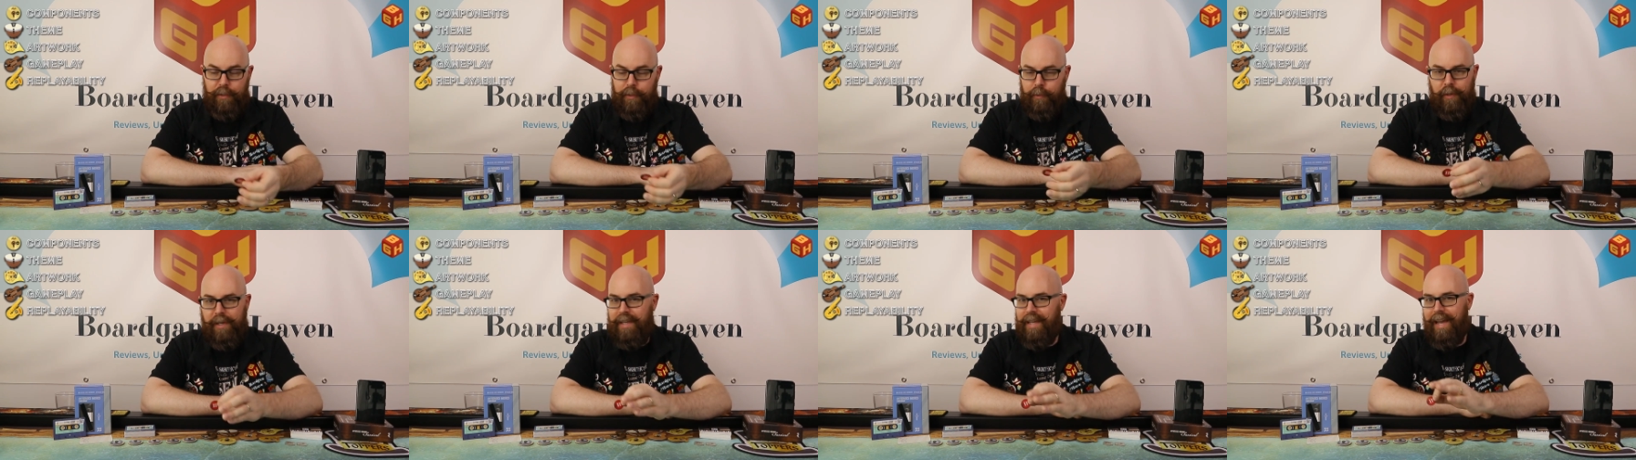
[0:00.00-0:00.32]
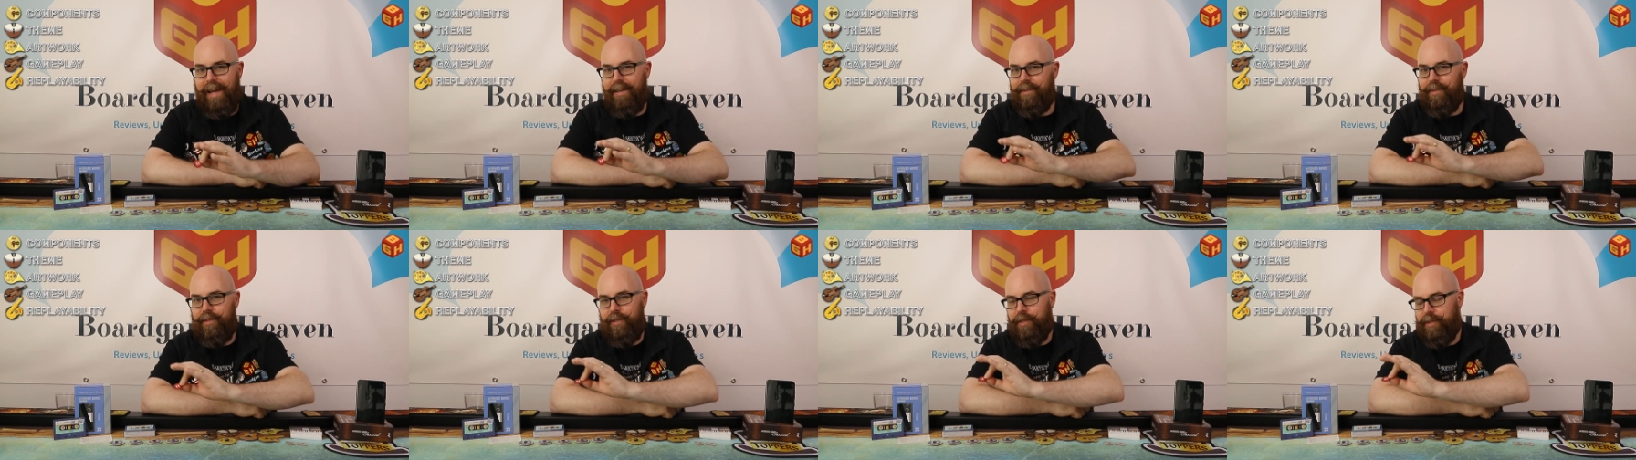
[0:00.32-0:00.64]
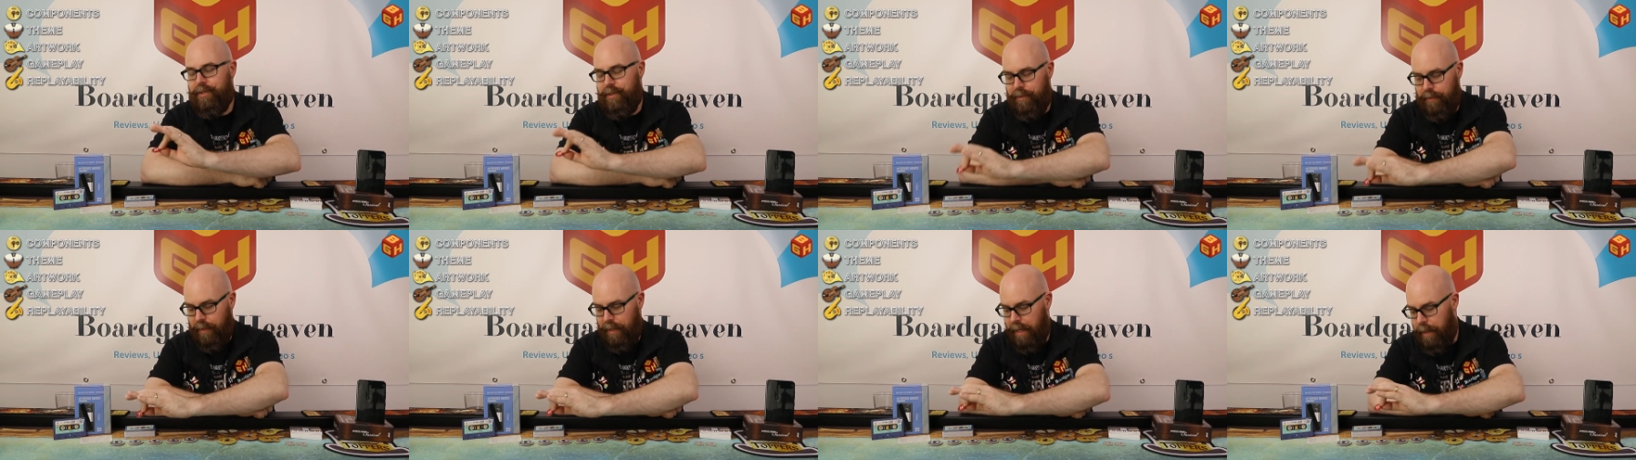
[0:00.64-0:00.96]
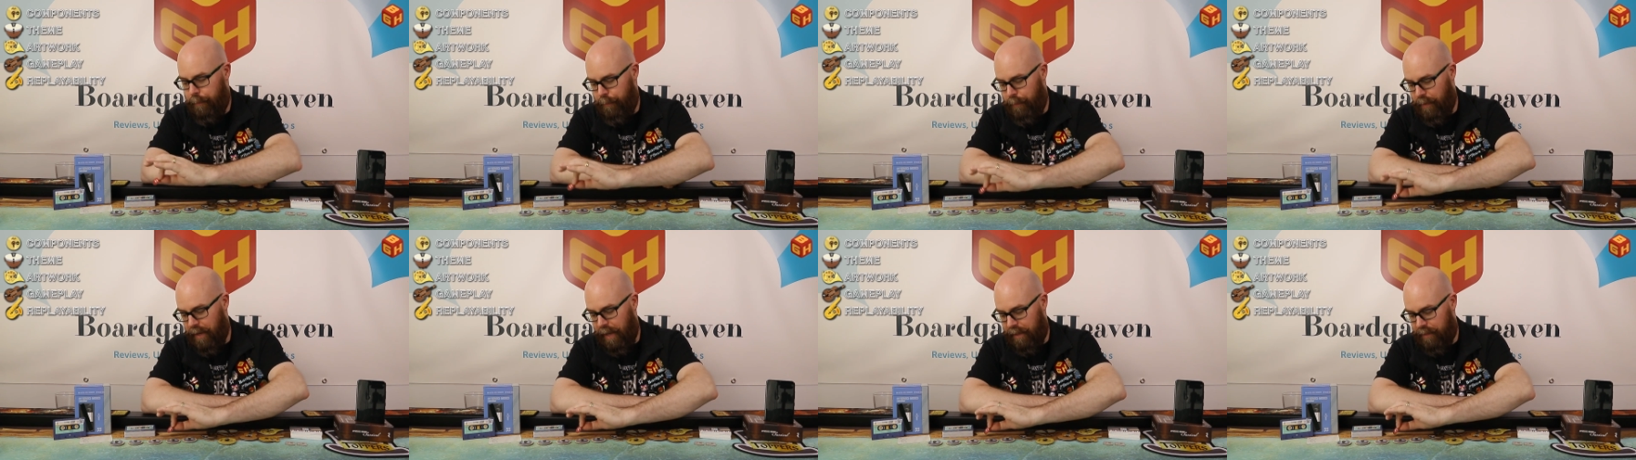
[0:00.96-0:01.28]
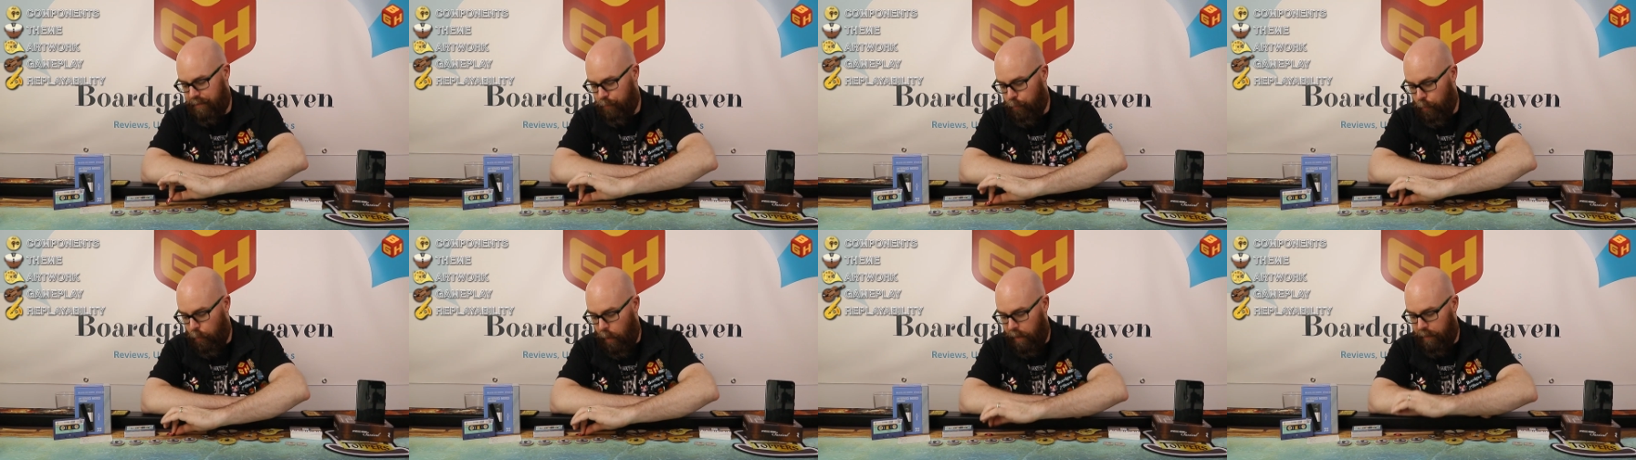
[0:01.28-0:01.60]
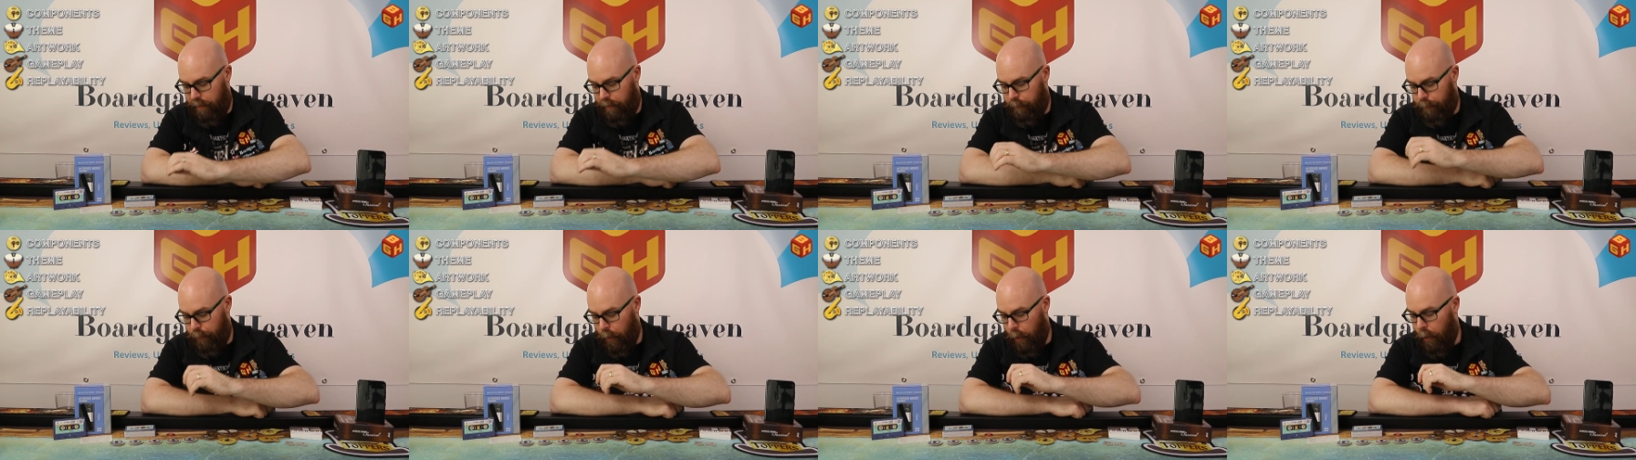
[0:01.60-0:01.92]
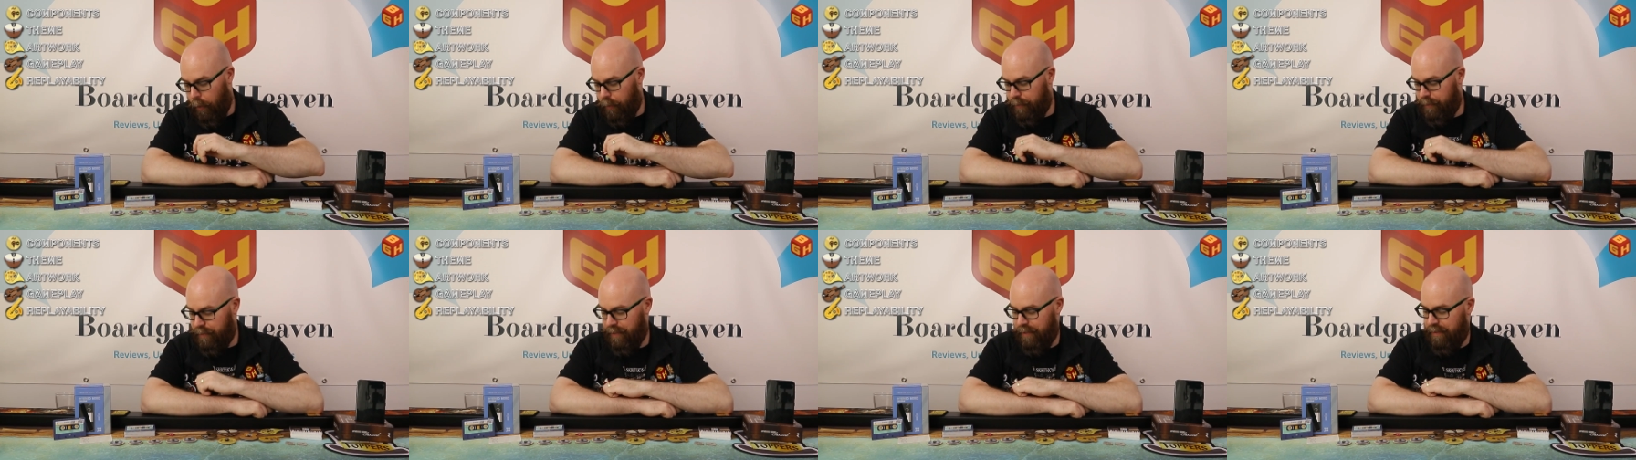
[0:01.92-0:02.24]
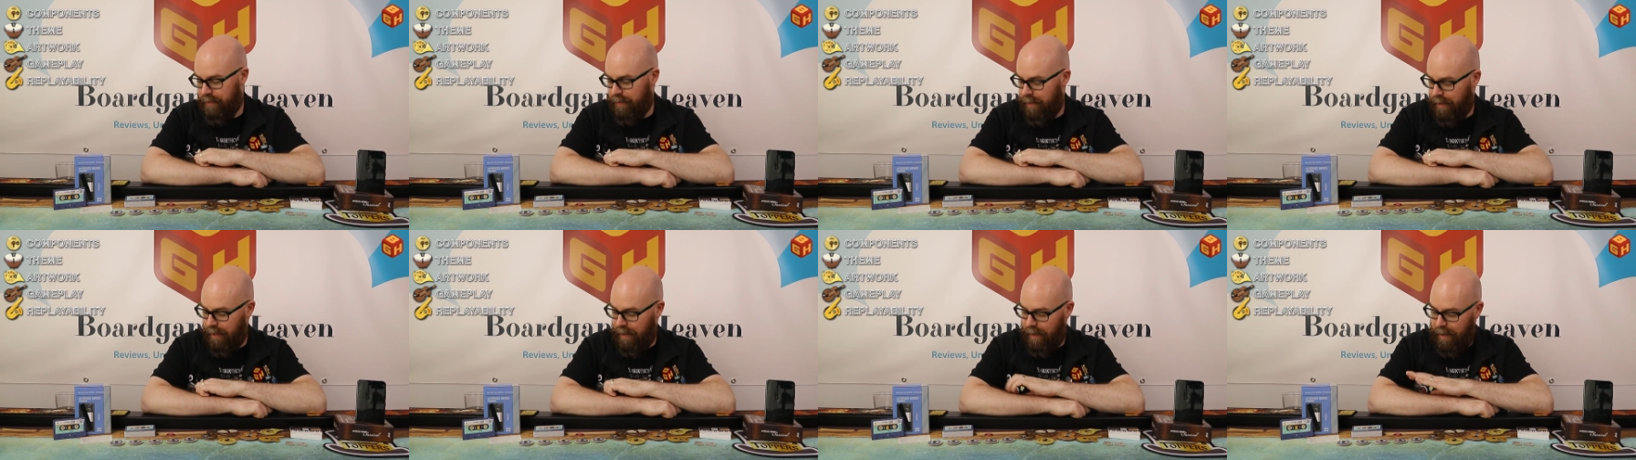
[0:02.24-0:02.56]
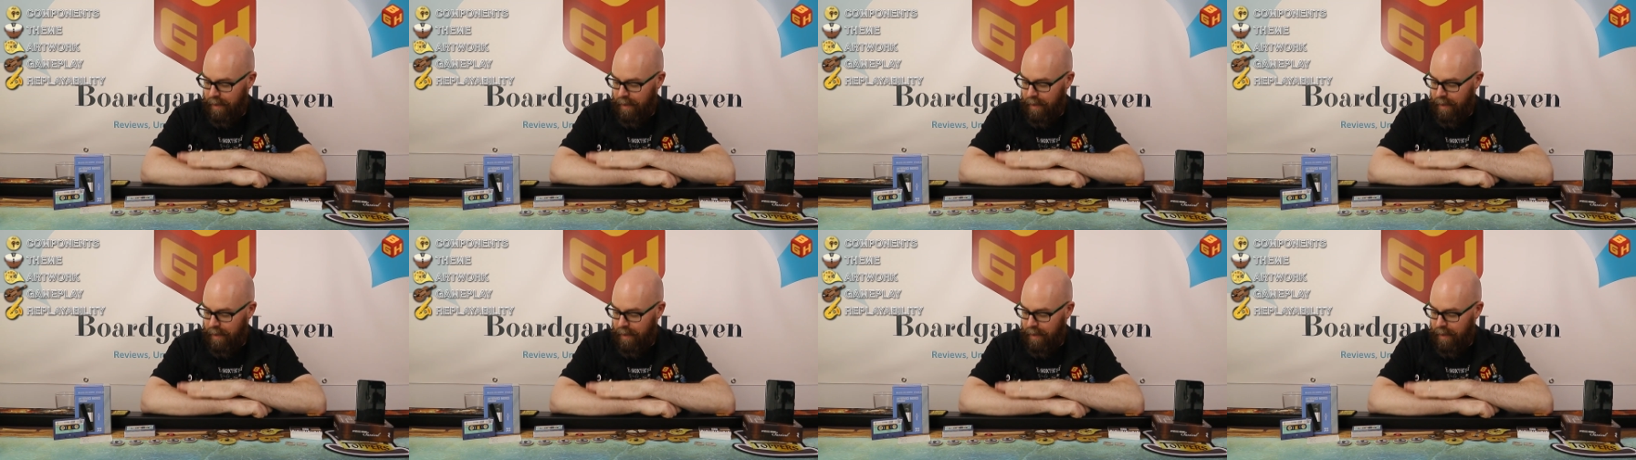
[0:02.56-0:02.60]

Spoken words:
So you can't just keep it at one person.